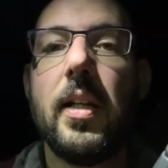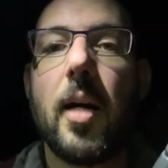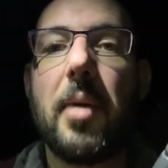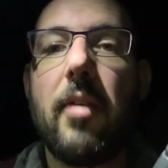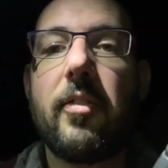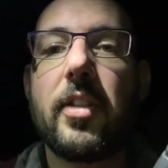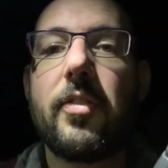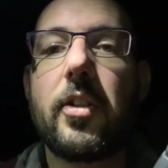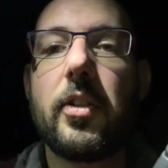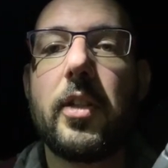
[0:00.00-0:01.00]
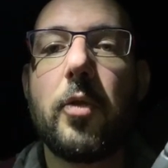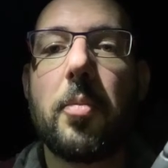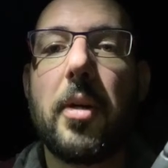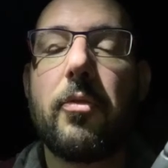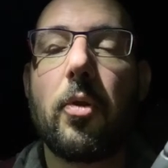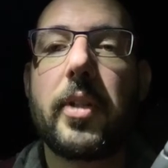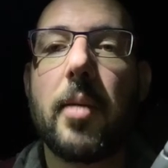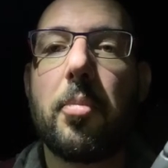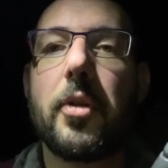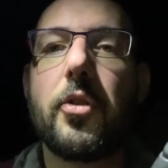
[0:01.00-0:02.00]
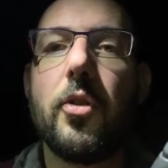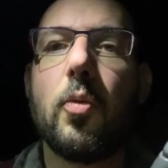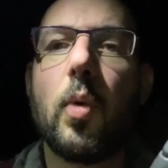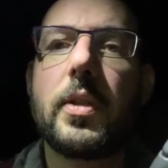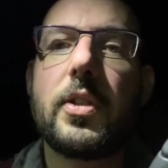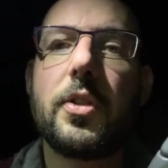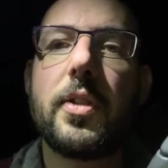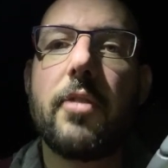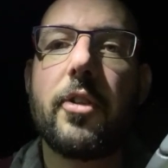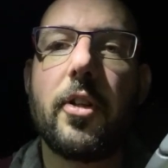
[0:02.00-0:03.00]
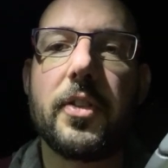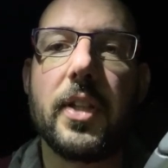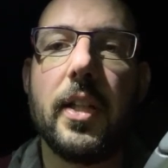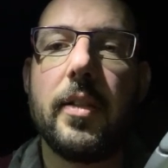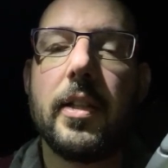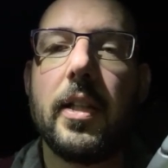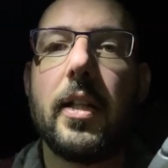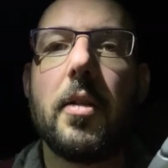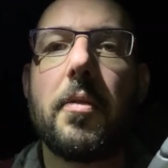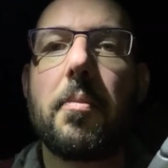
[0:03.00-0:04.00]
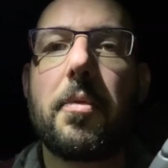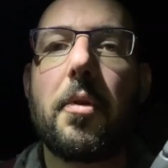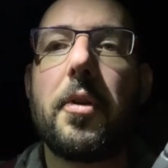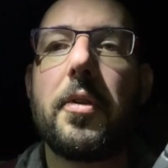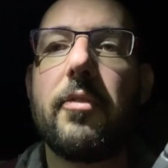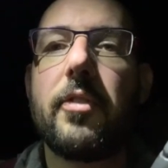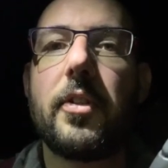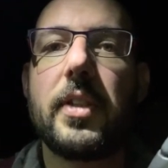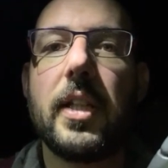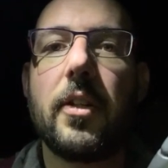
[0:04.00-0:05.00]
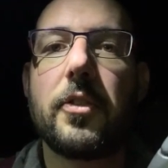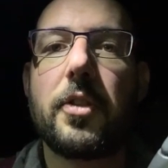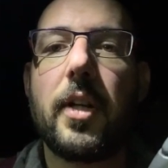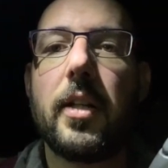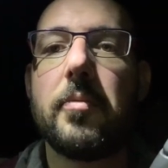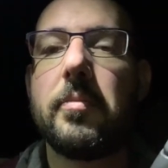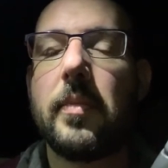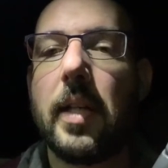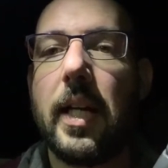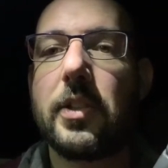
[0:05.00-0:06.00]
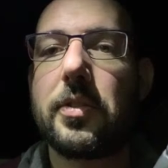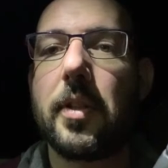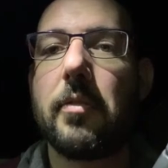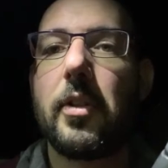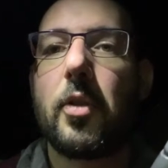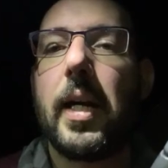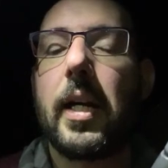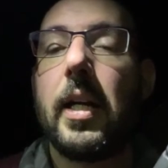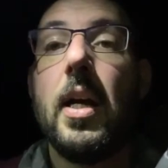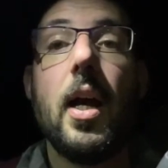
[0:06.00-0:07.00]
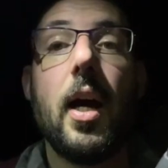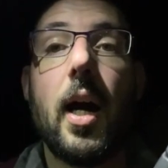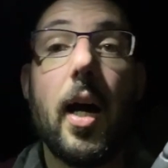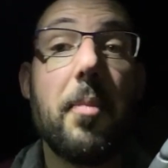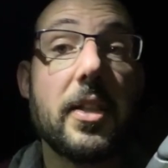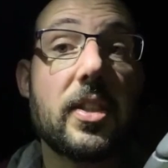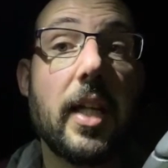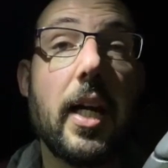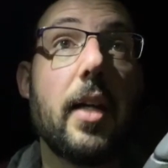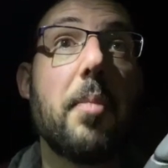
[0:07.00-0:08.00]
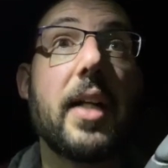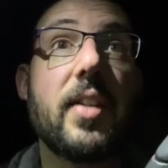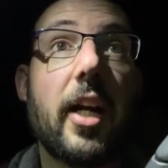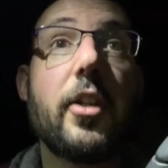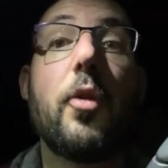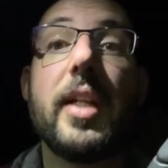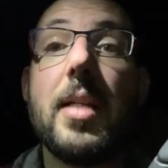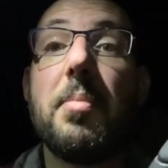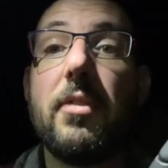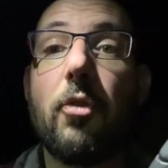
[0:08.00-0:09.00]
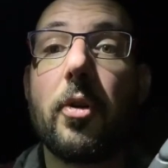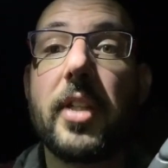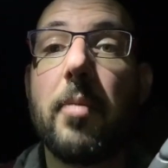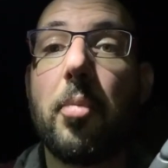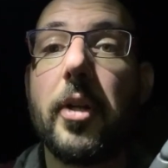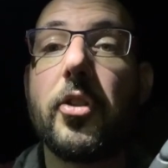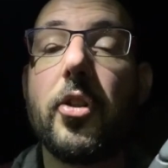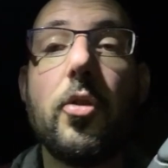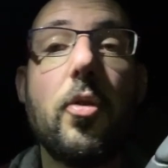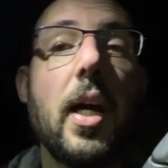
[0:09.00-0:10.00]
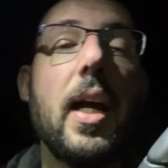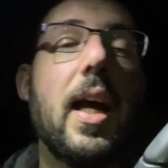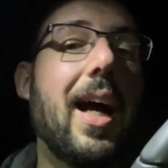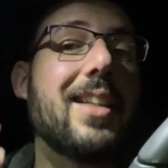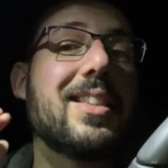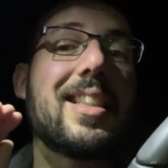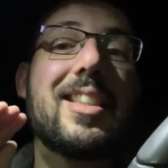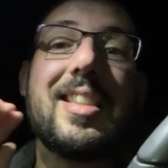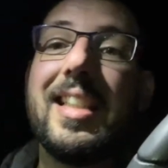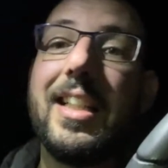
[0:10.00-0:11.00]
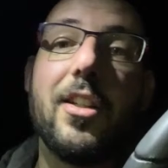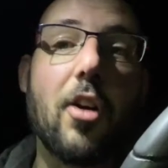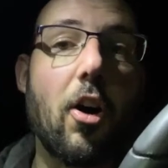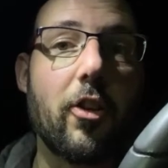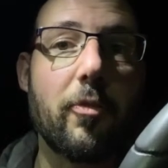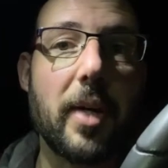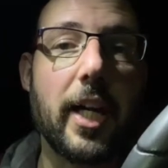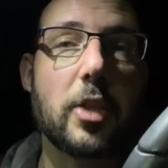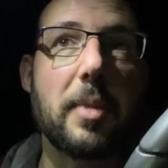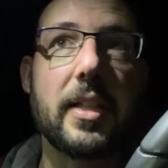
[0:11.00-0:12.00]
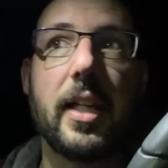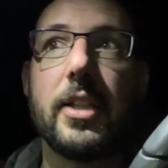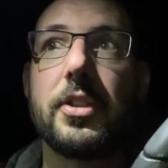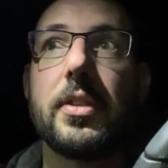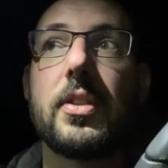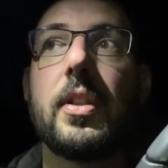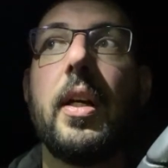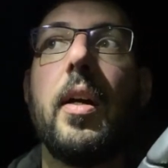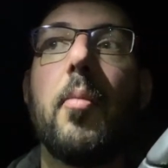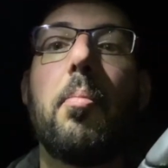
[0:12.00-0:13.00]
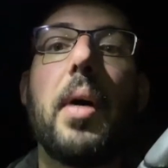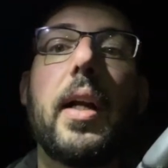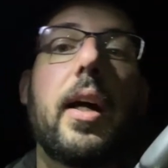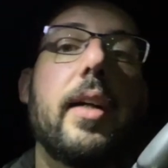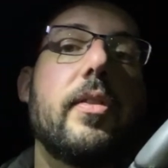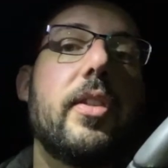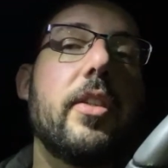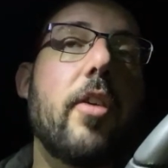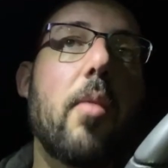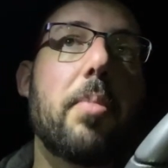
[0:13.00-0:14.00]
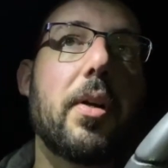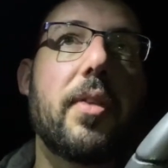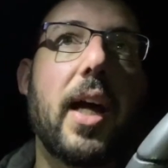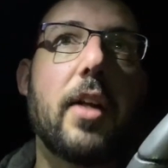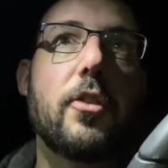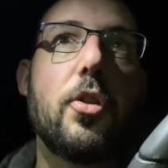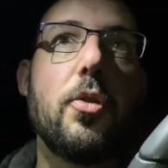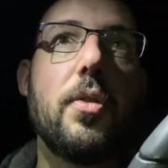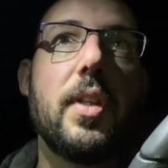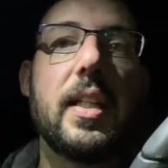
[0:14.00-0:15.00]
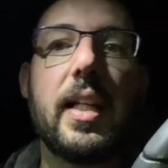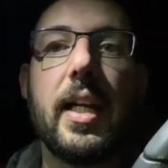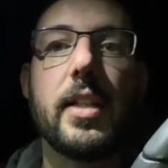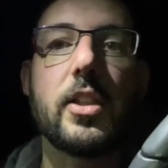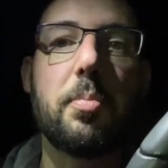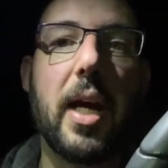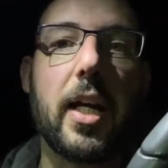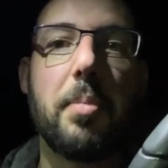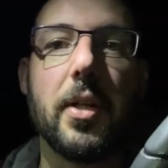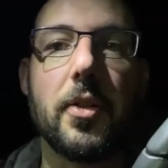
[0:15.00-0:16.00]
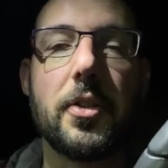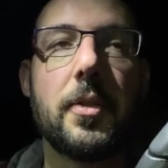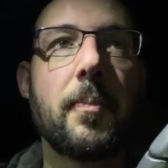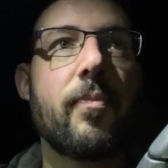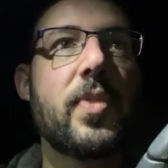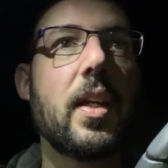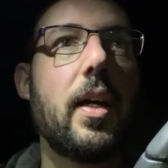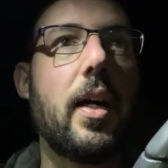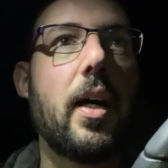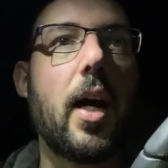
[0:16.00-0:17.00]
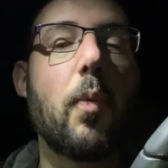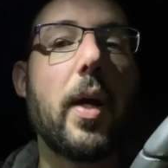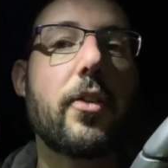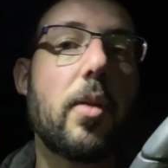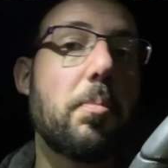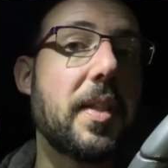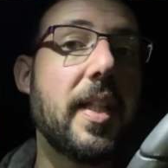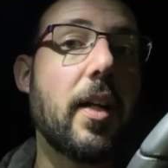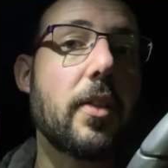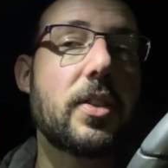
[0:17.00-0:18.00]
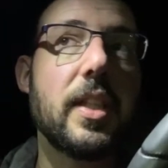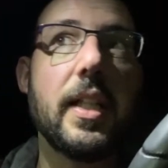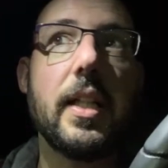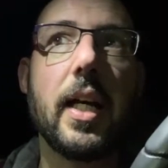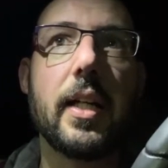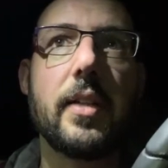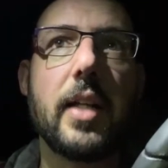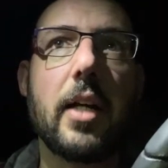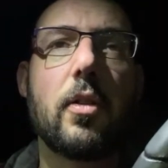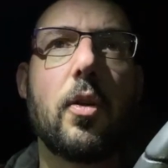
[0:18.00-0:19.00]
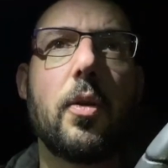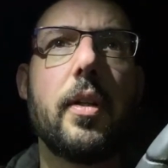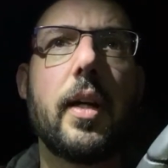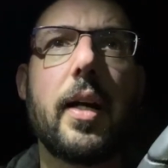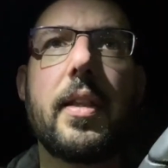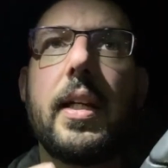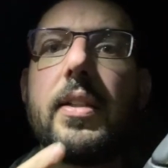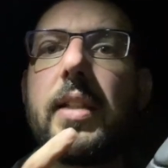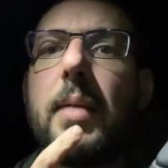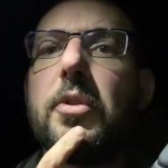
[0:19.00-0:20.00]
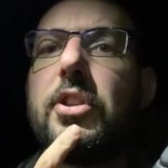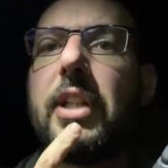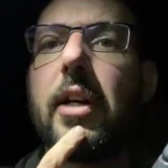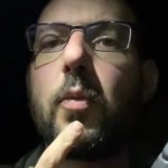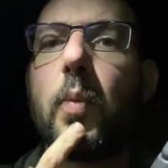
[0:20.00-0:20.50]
I'm having difficulty with my 410.2. What's your difficulty? Throw your difficulty in. I'll try and answer it real quick. I must say my Techno EB4 10.2 has exceeded all of my expectations, but I did not build that to the kit spec build. I went on Petite RC and I downloaded, I think his name was Jared